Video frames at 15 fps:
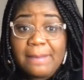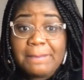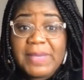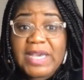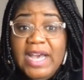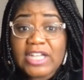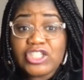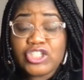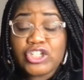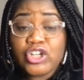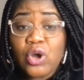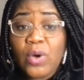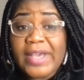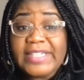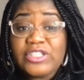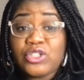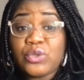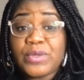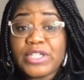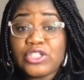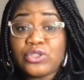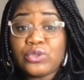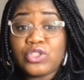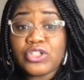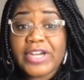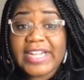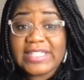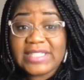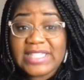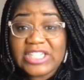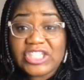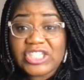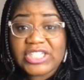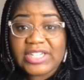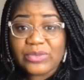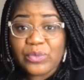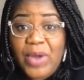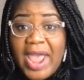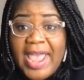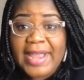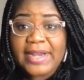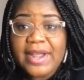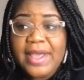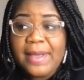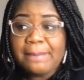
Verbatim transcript: because you're going to a new transition, right?